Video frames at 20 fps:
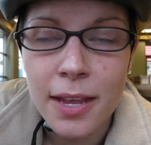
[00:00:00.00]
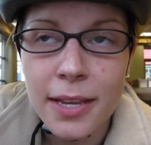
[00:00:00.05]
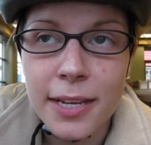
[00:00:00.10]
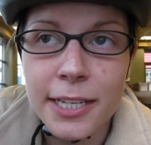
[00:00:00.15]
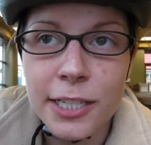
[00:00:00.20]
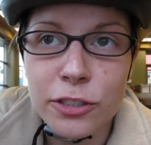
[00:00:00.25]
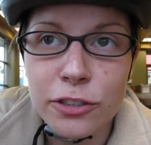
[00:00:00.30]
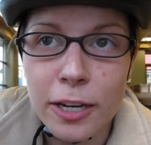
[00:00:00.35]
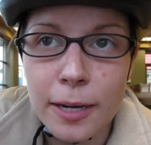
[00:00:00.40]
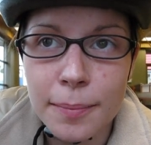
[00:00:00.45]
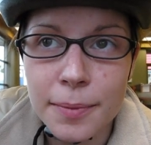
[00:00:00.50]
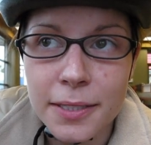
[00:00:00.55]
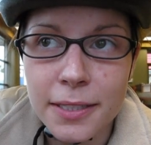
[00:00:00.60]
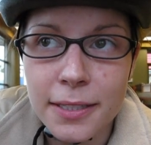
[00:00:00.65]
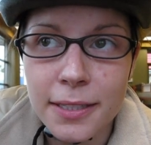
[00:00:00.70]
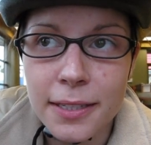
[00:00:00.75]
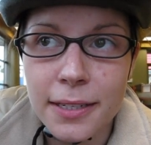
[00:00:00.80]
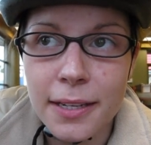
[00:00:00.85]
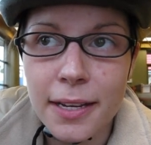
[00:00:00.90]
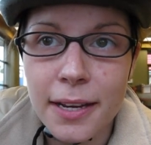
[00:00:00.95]
it traps
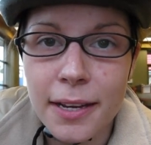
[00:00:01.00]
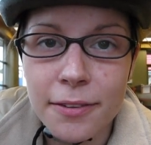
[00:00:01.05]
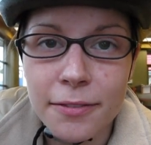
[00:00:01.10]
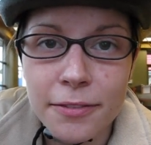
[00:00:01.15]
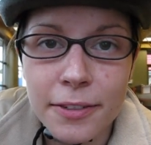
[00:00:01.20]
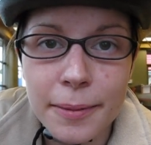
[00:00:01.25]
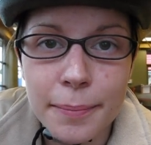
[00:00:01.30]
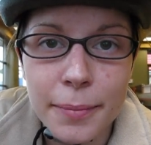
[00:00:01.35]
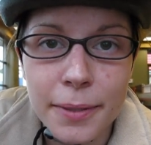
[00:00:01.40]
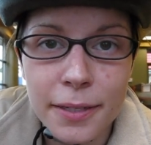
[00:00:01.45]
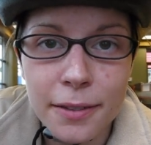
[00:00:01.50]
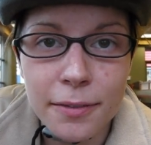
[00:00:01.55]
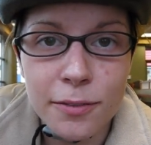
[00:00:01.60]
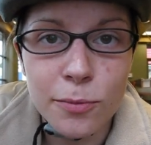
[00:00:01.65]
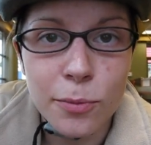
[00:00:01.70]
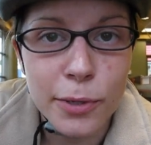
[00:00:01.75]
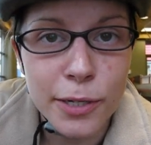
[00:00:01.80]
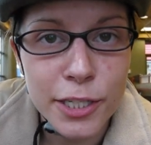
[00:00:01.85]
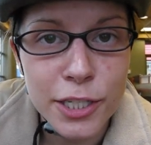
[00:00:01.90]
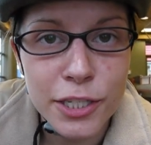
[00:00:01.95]
in every bit of
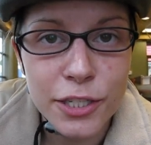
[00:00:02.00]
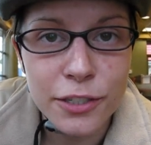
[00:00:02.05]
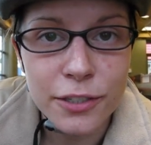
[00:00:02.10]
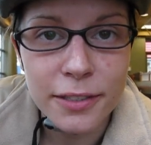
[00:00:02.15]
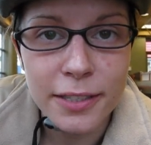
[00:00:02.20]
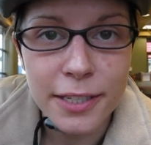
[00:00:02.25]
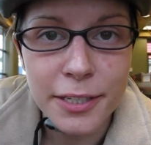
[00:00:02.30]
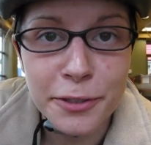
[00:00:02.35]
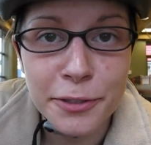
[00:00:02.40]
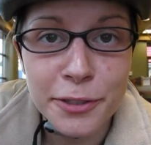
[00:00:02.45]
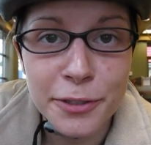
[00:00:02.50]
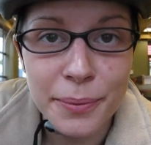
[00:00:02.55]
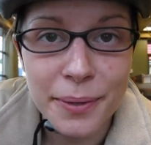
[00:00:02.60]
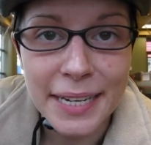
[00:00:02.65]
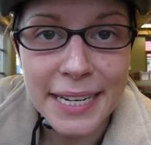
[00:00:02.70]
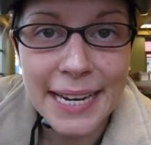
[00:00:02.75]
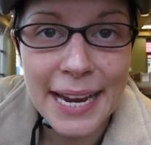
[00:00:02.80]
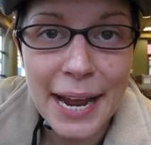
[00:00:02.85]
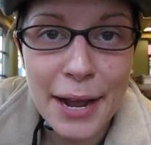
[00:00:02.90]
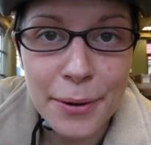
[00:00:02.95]
moisture that you're
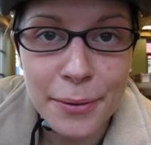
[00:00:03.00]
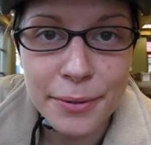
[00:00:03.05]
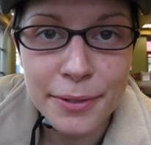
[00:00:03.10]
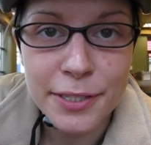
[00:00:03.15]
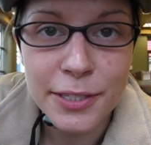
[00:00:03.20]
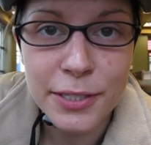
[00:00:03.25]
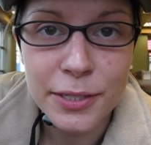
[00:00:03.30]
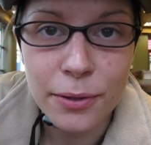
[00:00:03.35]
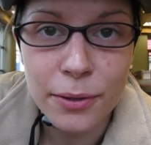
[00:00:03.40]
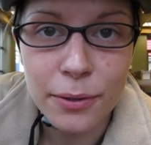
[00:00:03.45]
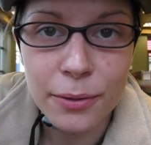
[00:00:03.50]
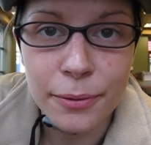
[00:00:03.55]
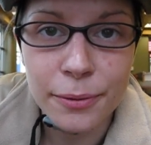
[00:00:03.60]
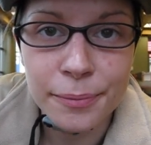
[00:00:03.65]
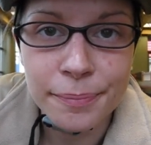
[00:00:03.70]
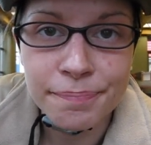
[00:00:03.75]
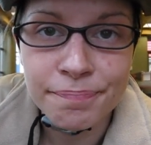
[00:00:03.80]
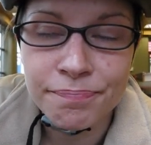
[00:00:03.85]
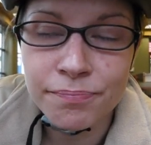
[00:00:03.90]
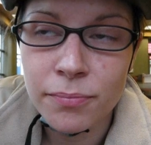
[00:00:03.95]
sweating out. So
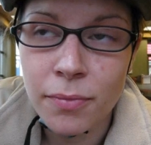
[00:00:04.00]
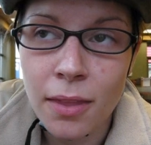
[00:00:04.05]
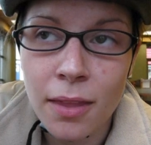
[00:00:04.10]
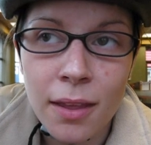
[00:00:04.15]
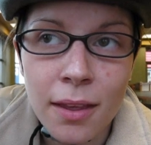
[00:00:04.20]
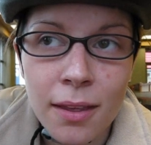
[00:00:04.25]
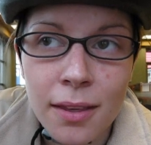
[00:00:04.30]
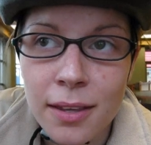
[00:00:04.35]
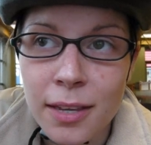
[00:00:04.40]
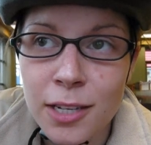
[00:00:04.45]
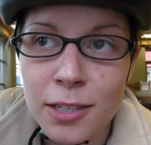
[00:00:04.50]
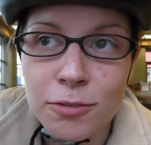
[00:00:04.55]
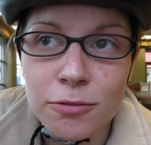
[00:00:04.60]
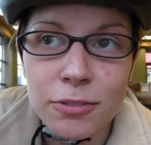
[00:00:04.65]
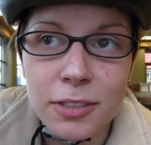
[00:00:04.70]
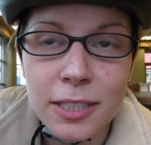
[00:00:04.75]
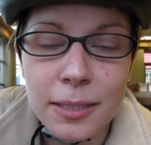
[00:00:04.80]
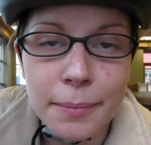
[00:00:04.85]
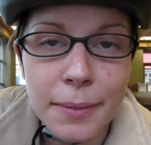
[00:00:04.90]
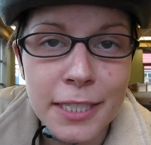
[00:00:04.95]

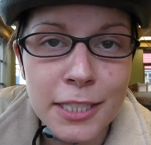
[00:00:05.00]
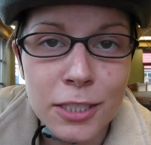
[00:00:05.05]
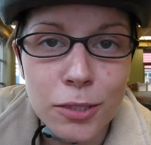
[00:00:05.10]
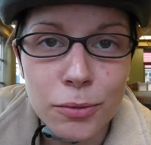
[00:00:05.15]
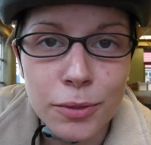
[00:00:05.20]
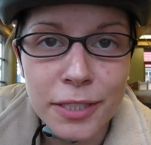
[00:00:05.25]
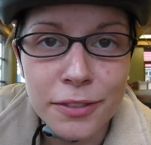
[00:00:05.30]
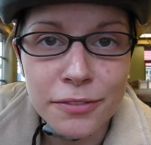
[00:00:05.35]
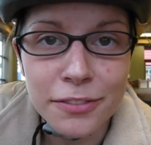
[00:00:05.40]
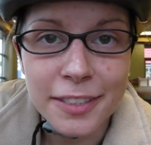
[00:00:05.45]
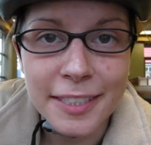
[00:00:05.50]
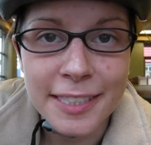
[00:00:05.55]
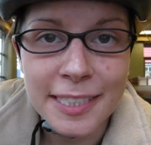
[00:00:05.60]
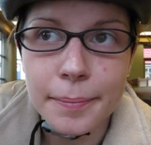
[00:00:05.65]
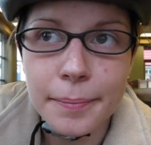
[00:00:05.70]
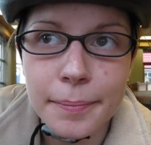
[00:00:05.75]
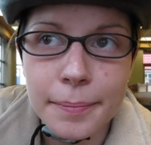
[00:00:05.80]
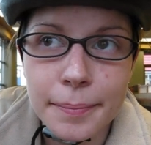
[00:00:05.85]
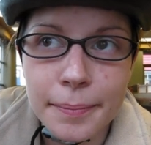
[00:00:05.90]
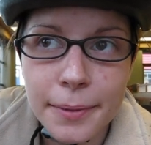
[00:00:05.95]
it really makes no difference.
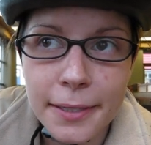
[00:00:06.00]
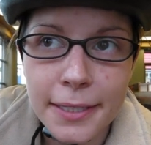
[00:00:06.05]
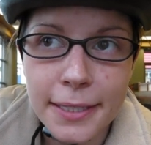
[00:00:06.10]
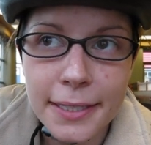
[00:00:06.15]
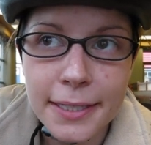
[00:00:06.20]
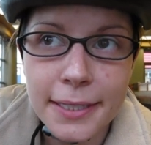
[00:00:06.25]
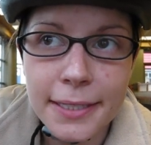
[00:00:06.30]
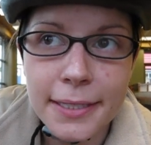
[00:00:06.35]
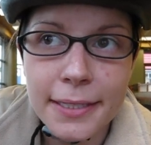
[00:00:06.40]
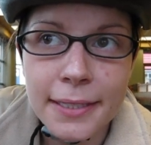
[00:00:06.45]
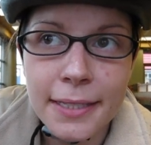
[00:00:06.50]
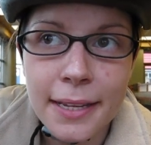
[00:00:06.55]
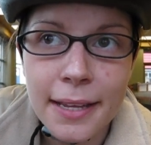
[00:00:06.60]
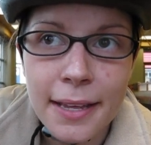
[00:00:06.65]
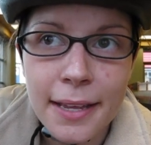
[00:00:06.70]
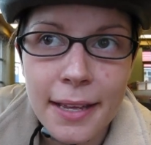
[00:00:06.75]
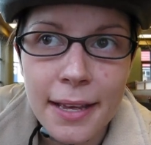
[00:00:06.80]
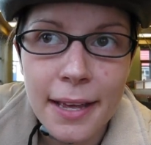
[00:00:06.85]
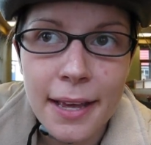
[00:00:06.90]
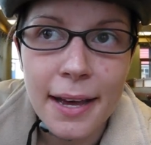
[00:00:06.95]
But
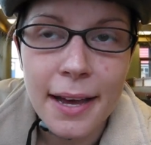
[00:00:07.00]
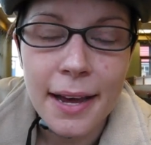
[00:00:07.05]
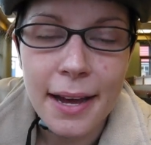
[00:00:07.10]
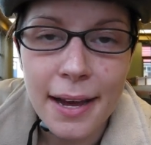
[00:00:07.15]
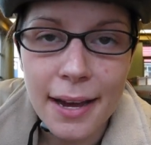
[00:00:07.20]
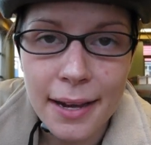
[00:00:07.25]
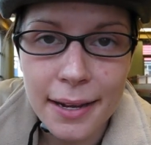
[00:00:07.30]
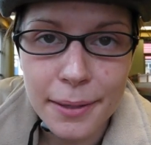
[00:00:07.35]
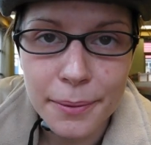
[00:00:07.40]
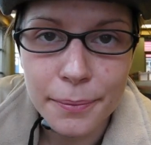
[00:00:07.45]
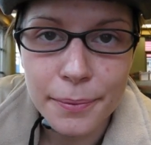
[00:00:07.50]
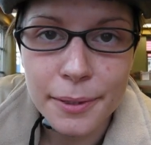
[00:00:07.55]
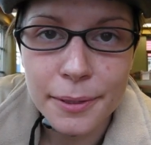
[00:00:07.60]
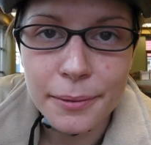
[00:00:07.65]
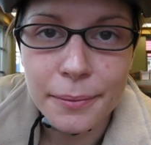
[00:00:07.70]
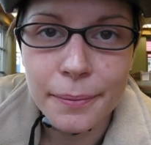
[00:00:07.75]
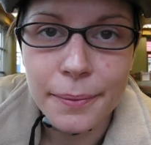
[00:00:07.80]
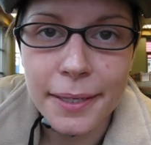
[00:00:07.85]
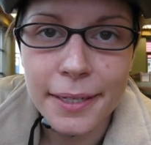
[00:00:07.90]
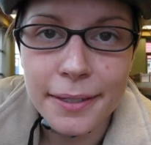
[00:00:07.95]
I
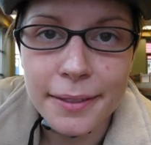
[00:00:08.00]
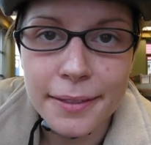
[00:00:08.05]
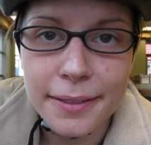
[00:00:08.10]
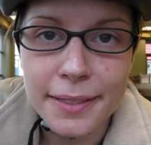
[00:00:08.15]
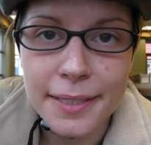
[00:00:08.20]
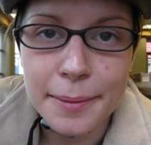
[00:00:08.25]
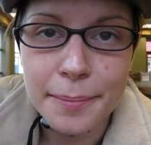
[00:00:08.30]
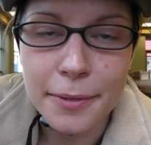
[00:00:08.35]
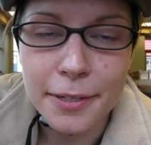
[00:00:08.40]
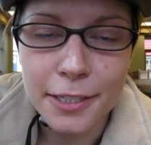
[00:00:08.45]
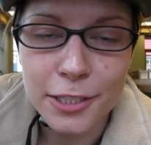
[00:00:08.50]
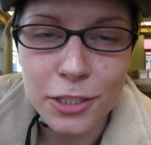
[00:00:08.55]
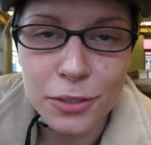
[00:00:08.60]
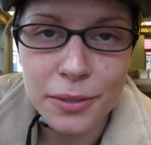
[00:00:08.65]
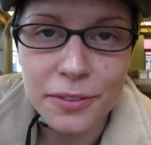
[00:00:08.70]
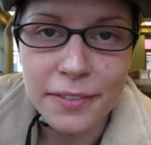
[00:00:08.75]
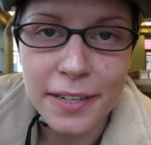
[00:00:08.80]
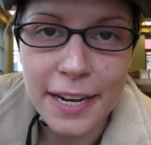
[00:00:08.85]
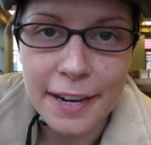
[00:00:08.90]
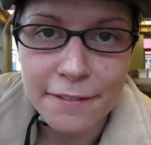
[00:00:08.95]
will wear the poncho
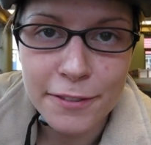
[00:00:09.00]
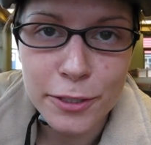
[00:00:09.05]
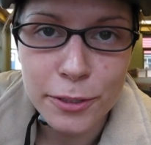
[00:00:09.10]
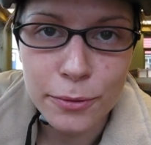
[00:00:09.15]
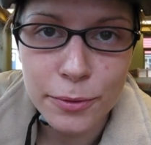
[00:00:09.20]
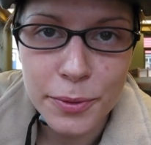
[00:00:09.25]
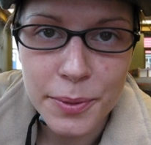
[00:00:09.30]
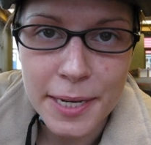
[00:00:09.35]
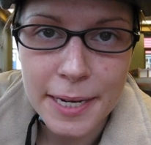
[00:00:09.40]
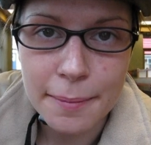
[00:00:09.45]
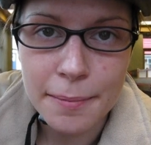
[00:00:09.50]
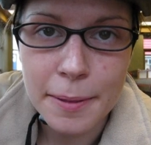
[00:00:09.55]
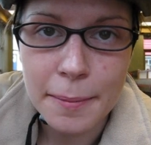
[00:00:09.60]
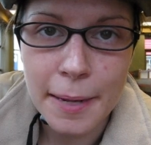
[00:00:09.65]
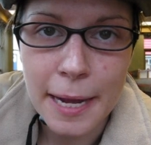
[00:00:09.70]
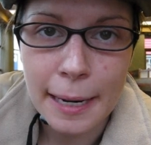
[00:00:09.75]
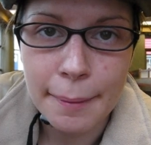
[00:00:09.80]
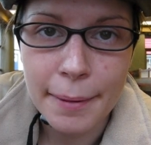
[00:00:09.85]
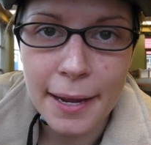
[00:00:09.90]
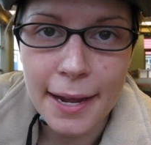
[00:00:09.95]
if I have to keep the
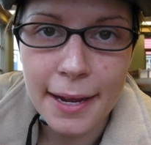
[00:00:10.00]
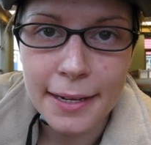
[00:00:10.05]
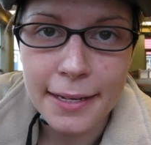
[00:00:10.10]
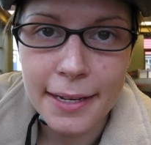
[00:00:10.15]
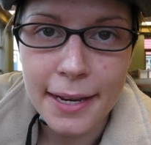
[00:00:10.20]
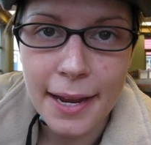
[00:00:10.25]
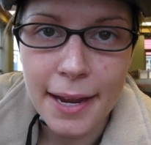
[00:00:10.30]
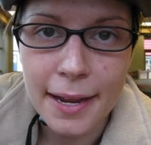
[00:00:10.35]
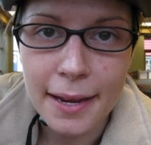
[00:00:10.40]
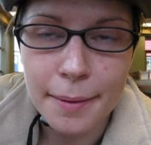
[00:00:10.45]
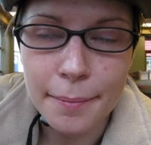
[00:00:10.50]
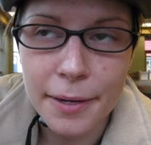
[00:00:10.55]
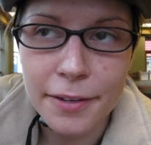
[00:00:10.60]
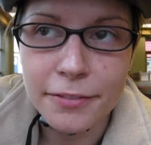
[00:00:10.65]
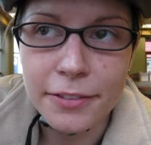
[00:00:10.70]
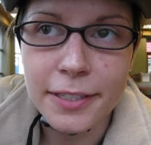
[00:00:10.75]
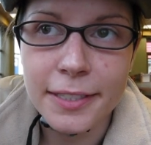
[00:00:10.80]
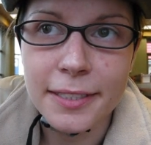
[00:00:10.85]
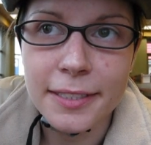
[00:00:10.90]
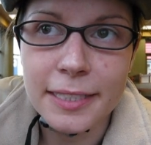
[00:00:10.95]
backpack and my
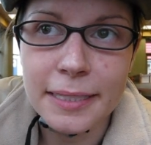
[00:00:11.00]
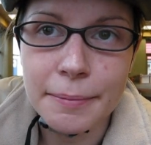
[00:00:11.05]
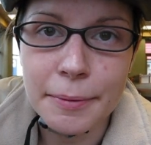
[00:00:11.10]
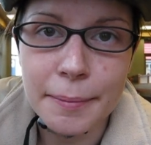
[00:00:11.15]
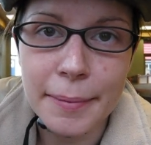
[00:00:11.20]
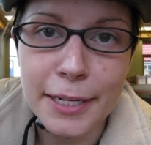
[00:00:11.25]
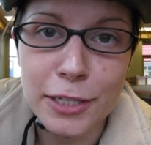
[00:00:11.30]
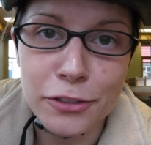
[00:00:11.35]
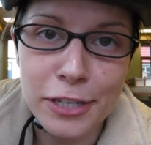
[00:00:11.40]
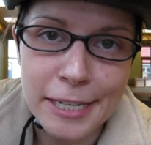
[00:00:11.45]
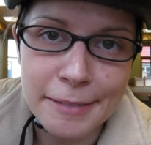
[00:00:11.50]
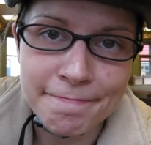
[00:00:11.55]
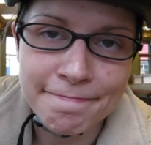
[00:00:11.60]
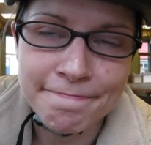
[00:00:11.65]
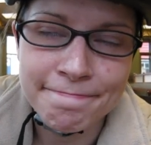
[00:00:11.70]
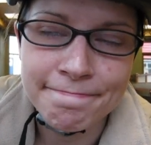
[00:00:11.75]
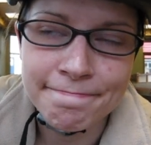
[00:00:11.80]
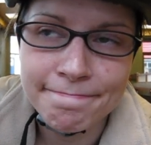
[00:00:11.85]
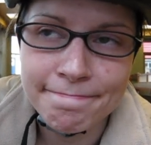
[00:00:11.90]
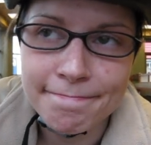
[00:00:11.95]
friend's sleeping bag dry.
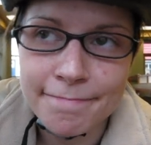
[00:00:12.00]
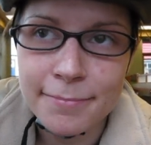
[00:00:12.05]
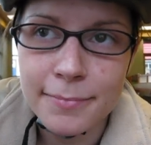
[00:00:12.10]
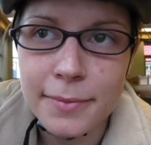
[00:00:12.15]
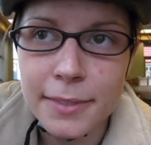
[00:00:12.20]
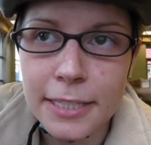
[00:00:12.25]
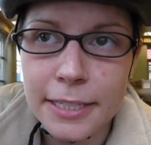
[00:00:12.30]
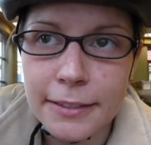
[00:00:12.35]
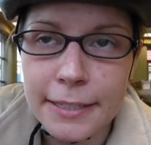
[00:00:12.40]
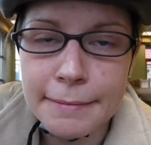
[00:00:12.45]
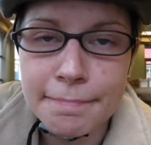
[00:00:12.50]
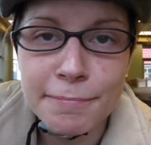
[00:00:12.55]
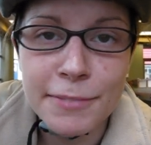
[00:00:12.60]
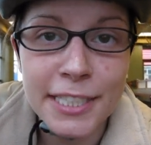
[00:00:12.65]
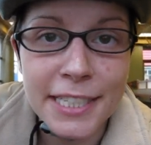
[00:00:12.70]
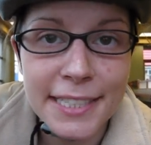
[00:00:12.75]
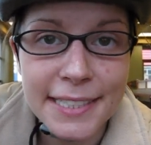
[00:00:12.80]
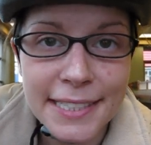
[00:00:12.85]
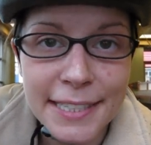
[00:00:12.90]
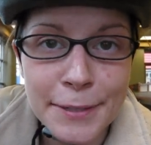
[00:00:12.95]
Alright,
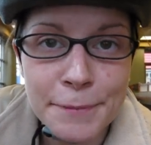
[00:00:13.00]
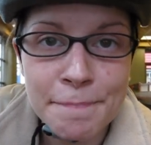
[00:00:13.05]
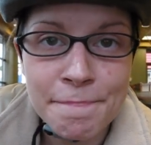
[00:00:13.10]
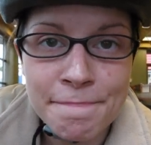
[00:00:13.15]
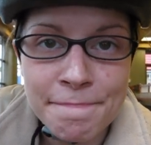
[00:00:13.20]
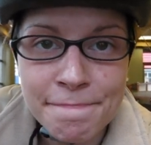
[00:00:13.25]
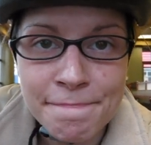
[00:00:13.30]
see you guys later.